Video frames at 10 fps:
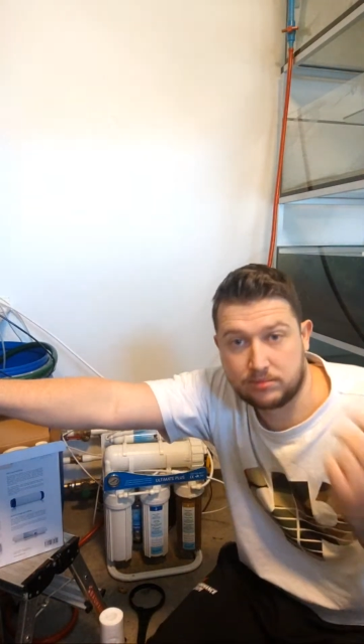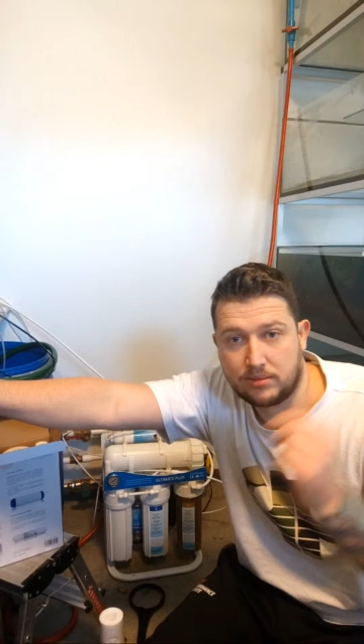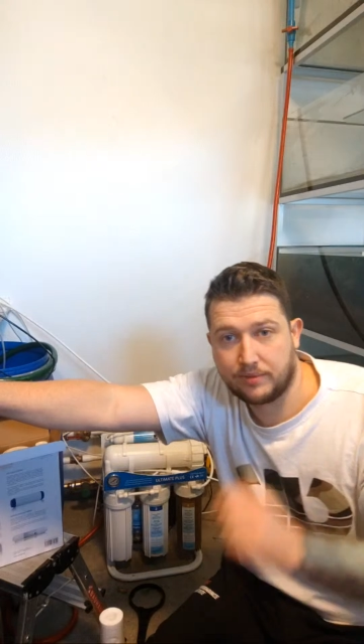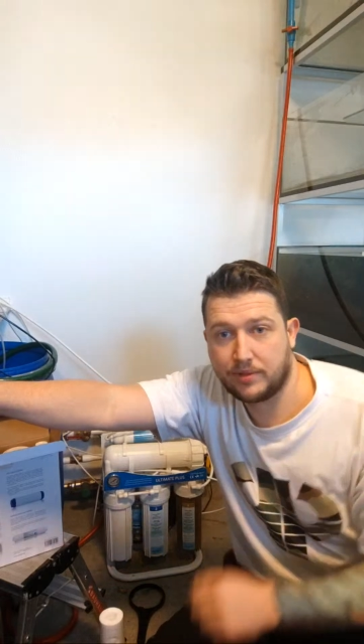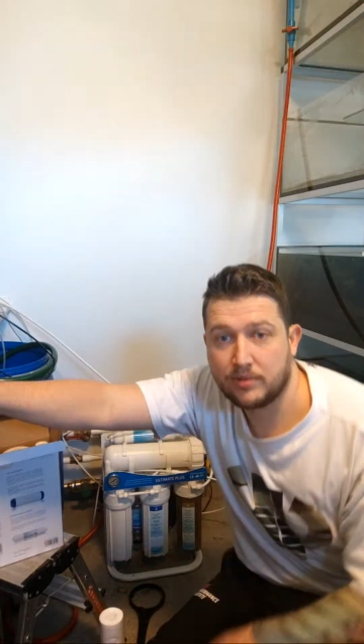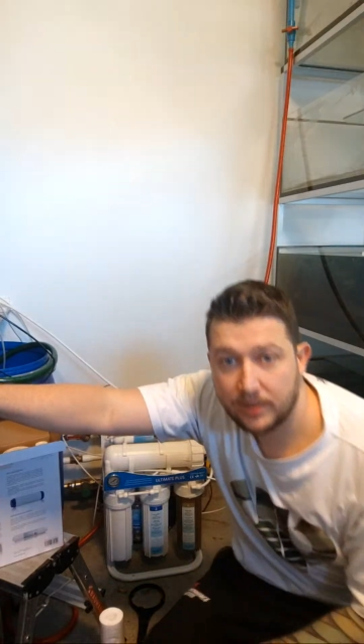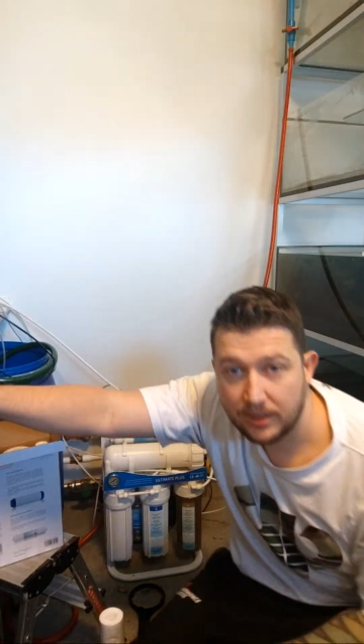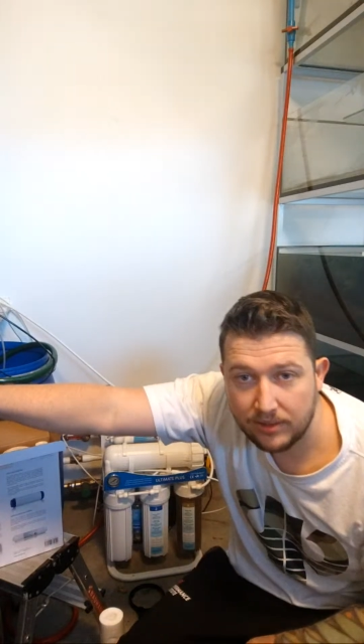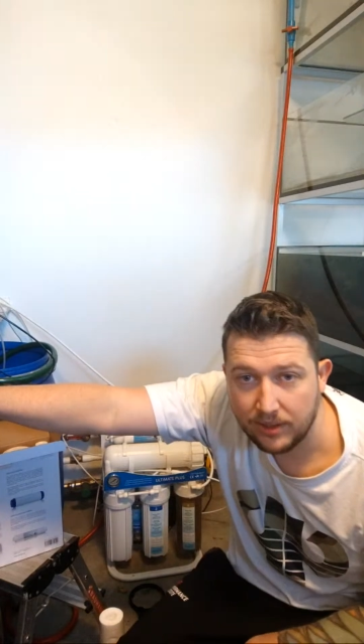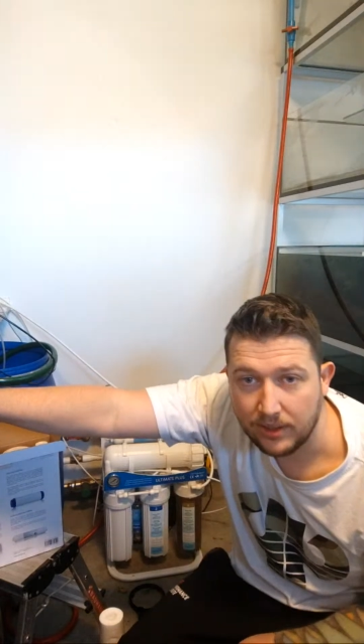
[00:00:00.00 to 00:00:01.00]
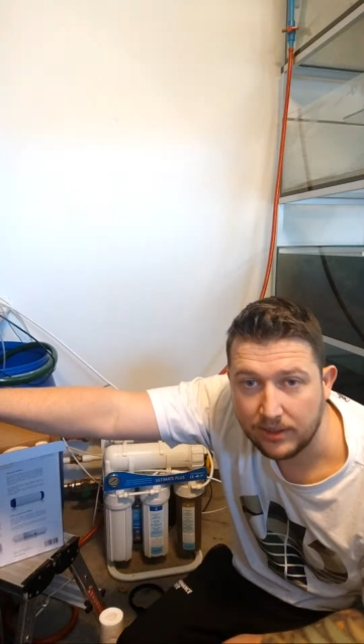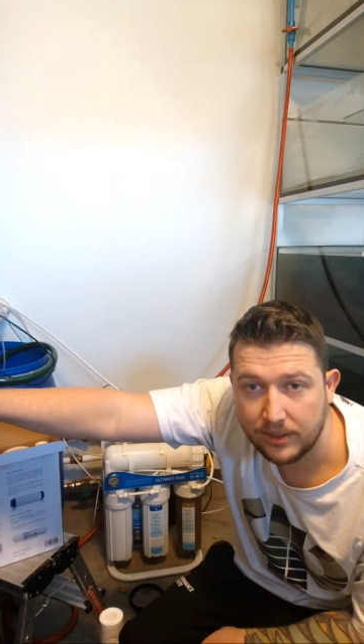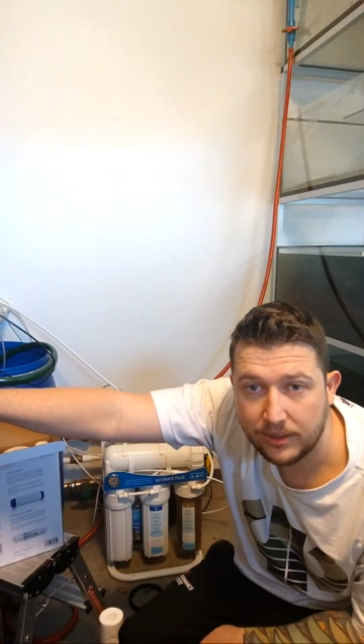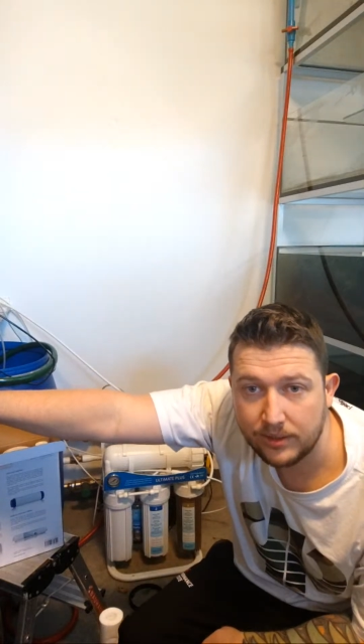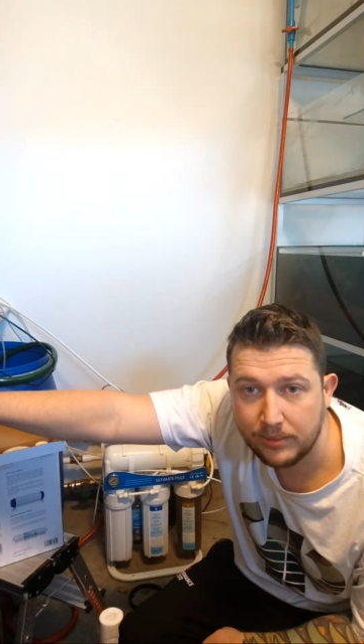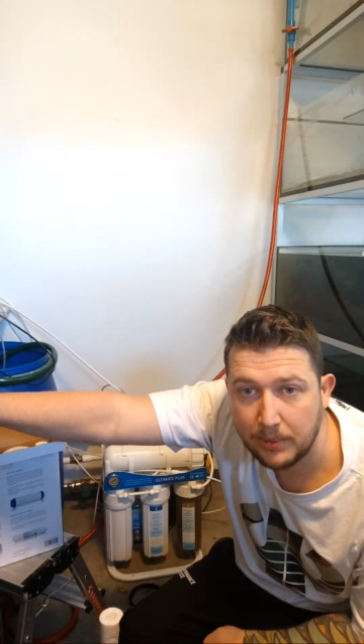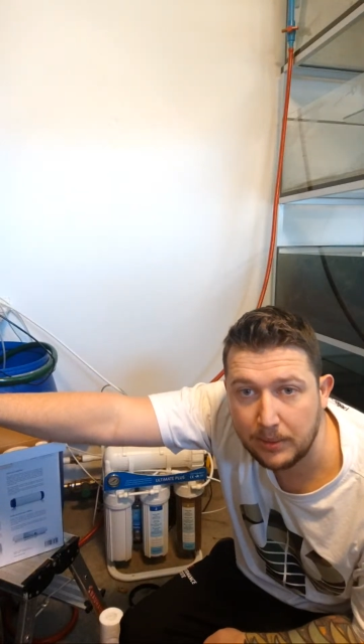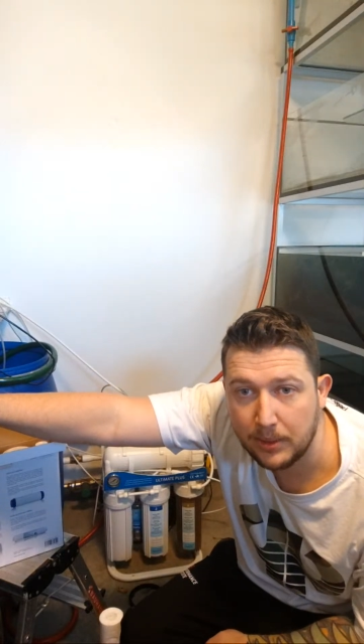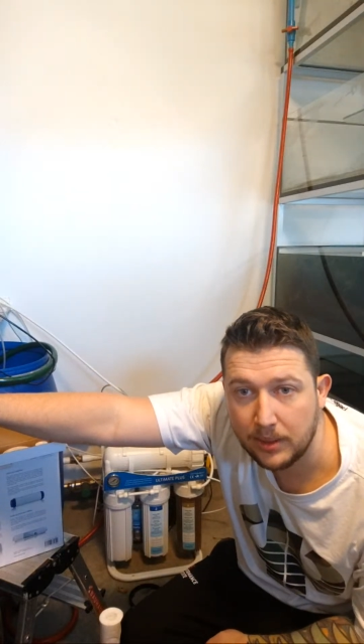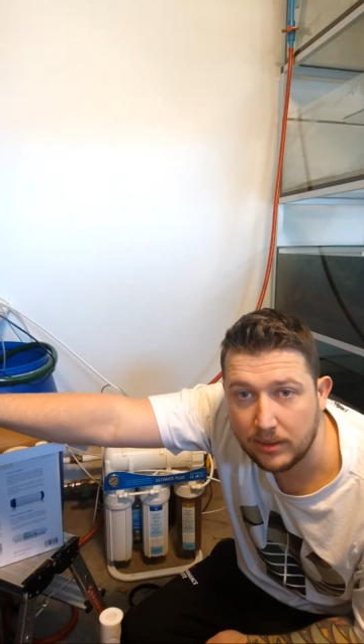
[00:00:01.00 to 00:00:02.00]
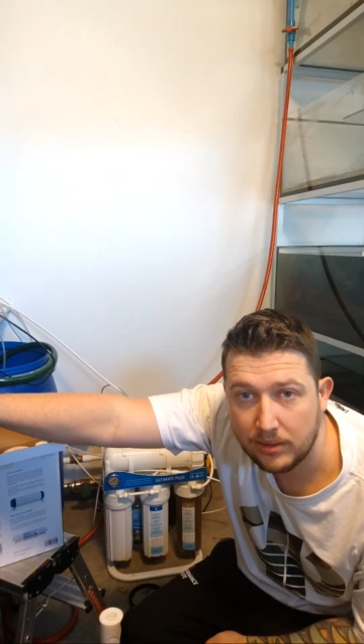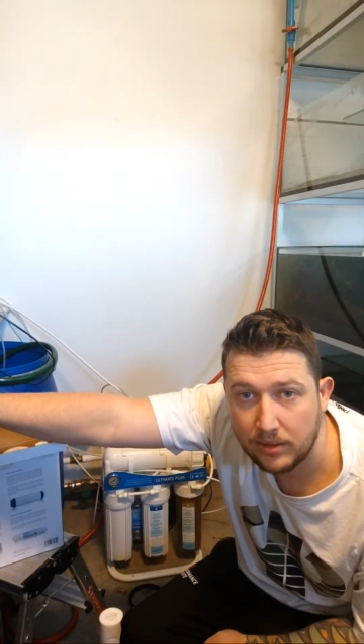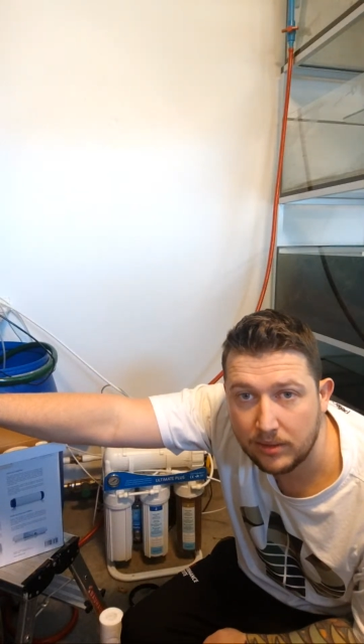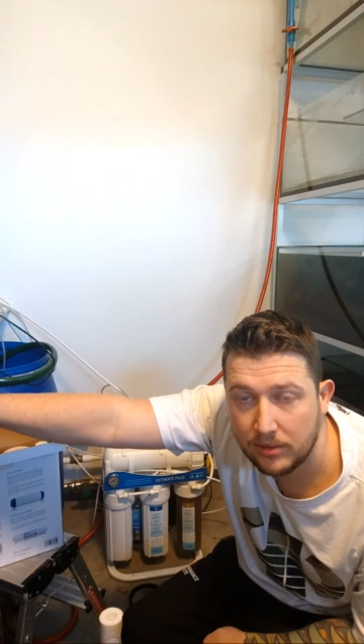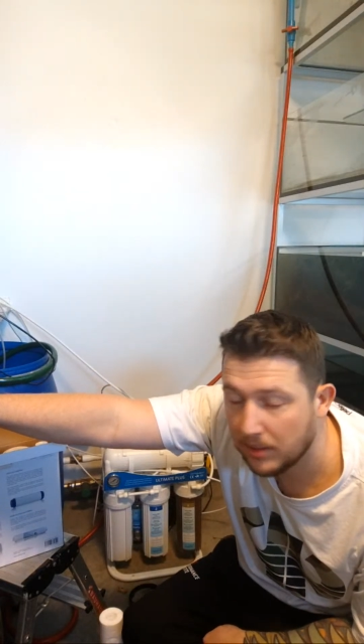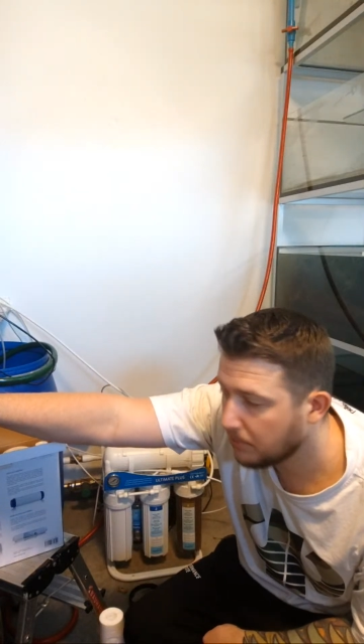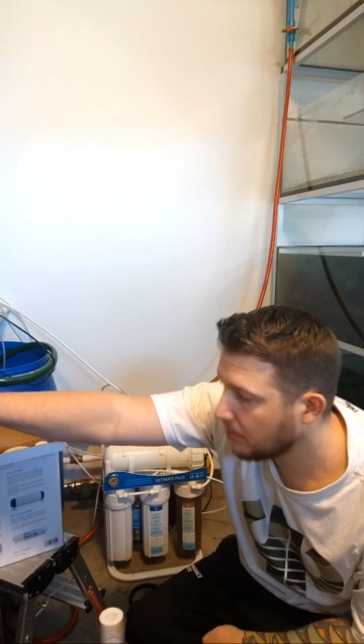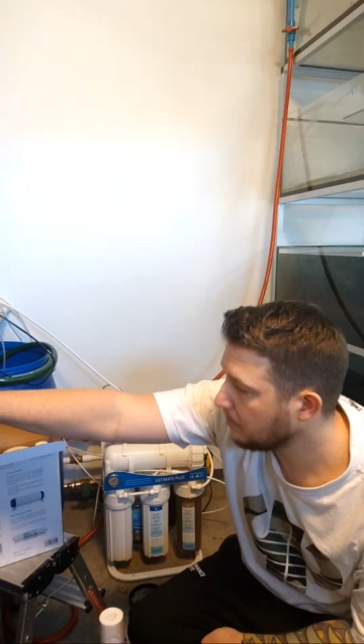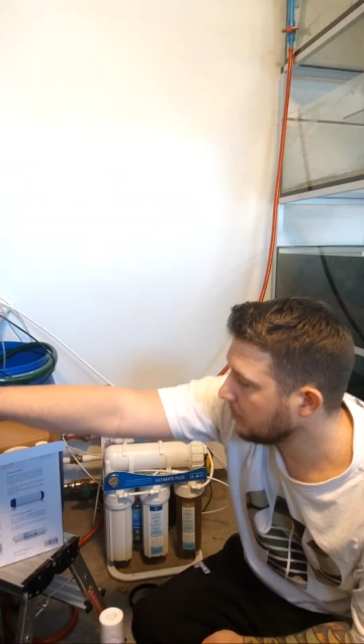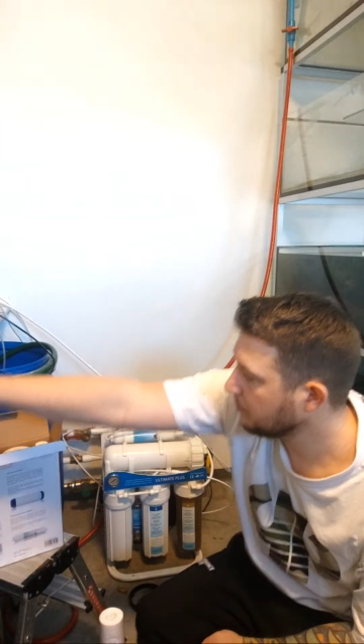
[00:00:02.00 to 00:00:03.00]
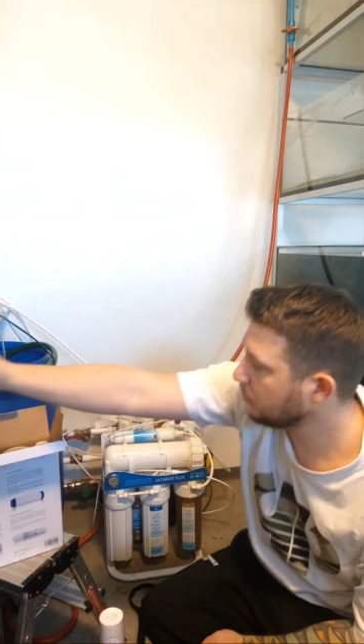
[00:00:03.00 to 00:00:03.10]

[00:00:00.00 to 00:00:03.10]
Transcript: if you only get 10 liters, maybe there's no problem. You